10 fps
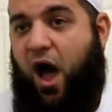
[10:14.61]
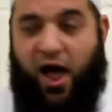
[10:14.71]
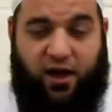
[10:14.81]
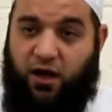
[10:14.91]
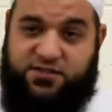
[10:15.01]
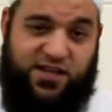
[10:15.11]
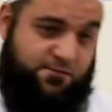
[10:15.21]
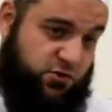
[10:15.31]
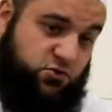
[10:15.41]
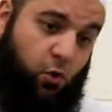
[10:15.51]
I can't say
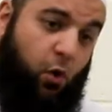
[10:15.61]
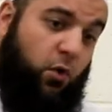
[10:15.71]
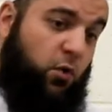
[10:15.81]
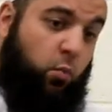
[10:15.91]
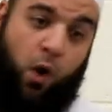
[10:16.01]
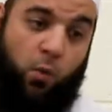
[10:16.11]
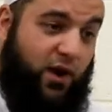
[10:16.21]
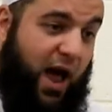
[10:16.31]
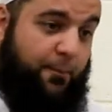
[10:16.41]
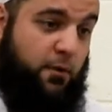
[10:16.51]
for sure what
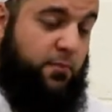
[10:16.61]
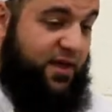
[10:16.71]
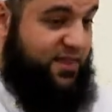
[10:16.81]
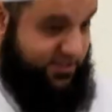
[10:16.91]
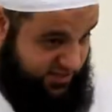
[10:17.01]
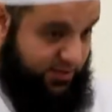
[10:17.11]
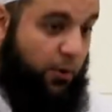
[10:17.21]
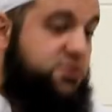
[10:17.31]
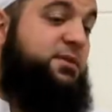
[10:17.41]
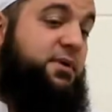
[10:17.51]
will happen, but this is a
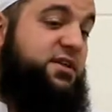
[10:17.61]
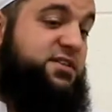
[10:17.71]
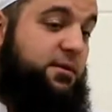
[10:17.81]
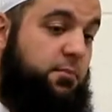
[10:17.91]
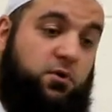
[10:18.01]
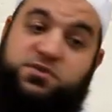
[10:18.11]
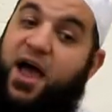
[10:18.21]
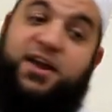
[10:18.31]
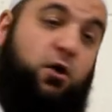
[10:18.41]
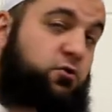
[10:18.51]
possibility because
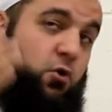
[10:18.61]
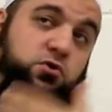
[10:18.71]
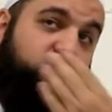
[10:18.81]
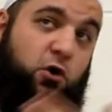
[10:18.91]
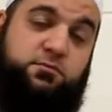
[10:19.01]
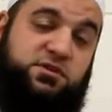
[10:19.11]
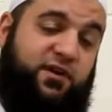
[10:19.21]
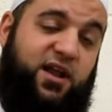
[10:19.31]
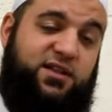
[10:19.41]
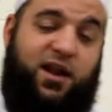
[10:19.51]
I don't know the realms of
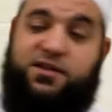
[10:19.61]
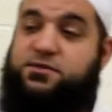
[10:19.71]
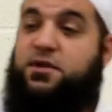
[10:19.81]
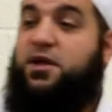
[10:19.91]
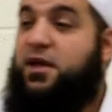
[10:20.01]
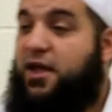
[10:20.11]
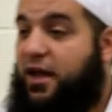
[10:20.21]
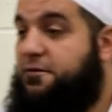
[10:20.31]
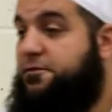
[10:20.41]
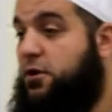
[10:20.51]
Allah Ta'ala's
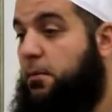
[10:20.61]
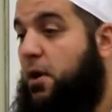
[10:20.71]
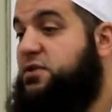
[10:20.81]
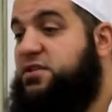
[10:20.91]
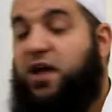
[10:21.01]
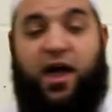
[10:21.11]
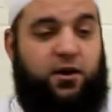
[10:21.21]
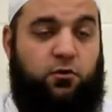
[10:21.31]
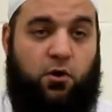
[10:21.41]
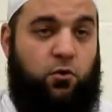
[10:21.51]
infinite mercy. I
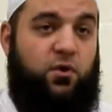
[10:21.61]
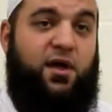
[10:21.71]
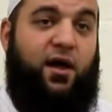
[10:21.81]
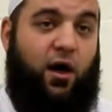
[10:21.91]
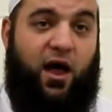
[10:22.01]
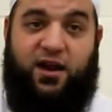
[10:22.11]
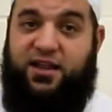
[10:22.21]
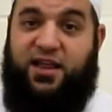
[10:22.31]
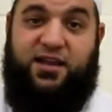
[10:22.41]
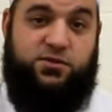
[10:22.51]
don't know
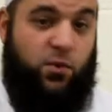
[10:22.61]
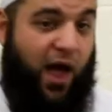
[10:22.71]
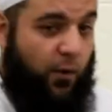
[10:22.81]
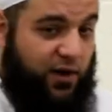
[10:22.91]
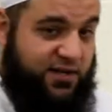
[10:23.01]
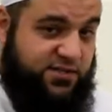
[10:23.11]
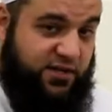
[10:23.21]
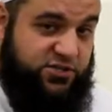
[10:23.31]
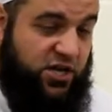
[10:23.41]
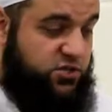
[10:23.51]
Allah Ta'ala's, how Allah is going
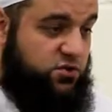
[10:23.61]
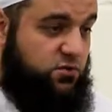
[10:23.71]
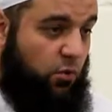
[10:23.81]
to judge.